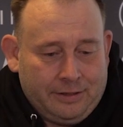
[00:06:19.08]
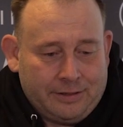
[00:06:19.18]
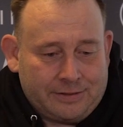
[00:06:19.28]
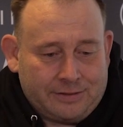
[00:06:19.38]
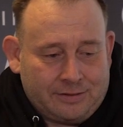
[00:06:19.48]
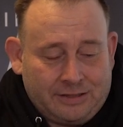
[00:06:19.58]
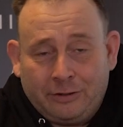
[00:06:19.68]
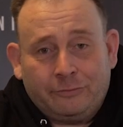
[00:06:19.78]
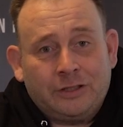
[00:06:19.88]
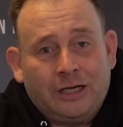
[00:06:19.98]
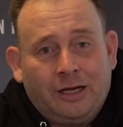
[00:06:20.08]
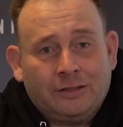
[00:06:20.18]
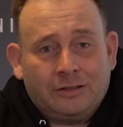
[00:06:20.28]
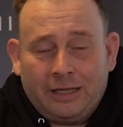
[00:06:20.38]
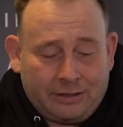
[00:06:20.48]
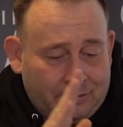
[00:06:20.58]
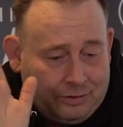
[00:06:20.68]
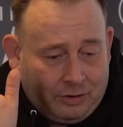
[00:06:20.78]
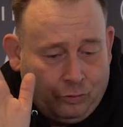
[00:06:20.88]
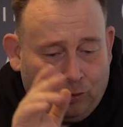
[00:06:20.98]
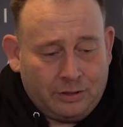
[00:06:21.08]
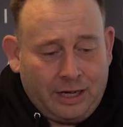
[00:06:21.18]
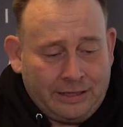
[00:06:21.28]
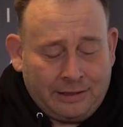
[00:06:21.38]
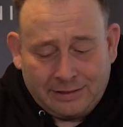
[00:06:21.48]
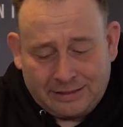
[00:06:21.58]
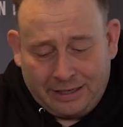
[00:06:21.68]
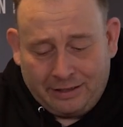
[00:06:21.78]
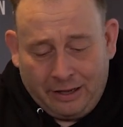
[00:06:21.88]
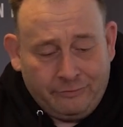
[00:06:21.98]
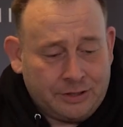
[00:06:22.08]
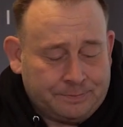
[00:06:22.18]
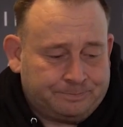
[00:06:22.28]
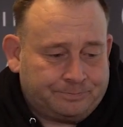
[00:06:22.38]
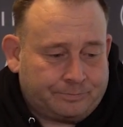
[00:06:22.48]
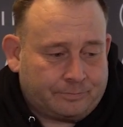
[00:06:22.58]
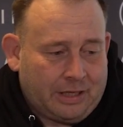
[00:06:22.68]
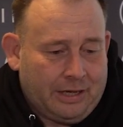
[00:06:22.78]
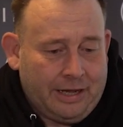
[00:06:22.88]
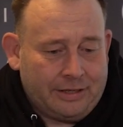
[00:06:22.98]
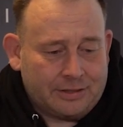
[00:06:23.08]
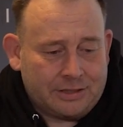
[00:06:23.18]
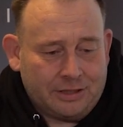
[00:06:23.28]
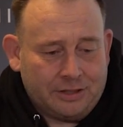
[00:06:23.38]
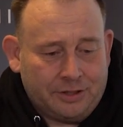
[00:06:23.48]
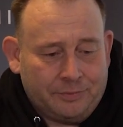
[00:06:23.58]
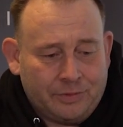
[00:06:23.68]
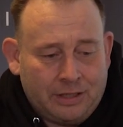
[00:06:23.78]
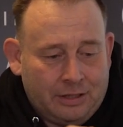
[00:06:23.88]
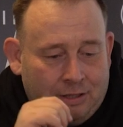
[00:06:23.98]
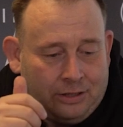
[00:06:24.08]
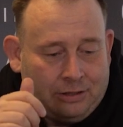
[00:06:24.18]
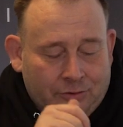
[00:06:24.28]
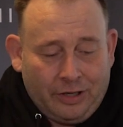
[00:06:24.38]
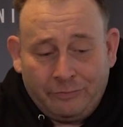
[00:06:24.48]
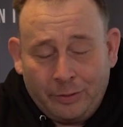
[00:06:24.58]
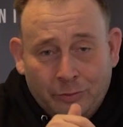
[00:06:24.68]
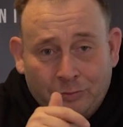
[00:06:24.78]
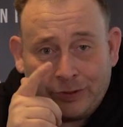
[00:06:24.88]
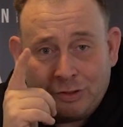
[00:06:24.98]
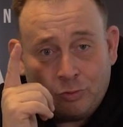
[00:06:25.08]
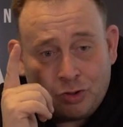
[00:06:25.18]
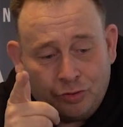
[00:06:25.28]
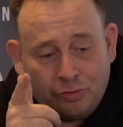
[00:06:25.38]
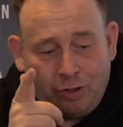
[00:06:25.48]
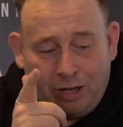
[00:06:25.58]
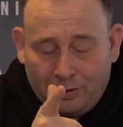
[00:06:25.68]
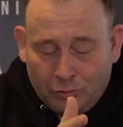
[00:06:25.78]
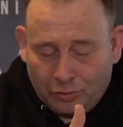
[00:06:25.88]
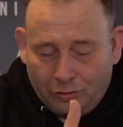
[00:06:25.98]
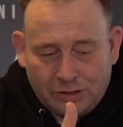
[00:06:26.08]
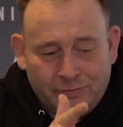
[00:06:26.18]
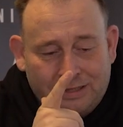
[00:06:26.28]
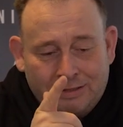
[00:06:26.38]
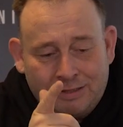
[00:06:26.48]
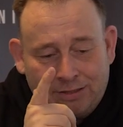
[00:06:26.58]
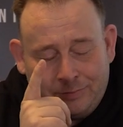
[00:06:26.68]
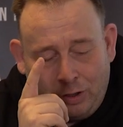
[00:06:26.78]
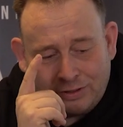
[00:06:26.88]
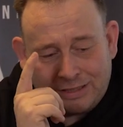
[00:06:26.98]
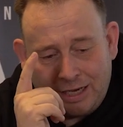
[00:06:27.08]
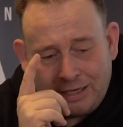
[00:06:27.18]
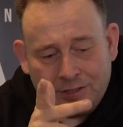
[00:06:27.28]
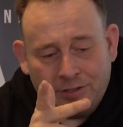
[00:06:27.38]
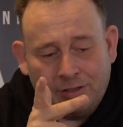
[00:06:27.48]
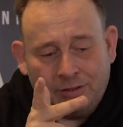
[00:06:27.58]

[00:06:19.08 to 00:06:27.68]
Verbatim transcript: It's state of the art, like uh, all high class scanner have it. And um, you have a very good resolution. You are good also with the system outside.